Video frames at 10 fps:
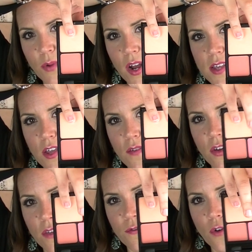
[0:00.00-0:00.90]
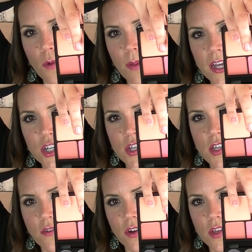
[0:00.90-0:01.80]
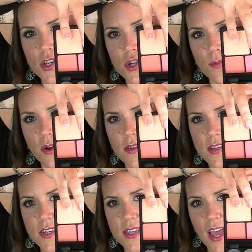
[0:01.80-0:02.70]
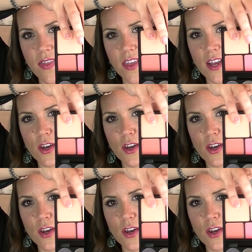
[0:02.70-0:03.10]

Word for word: products so you've got the four blushes you've got the two bronzers and the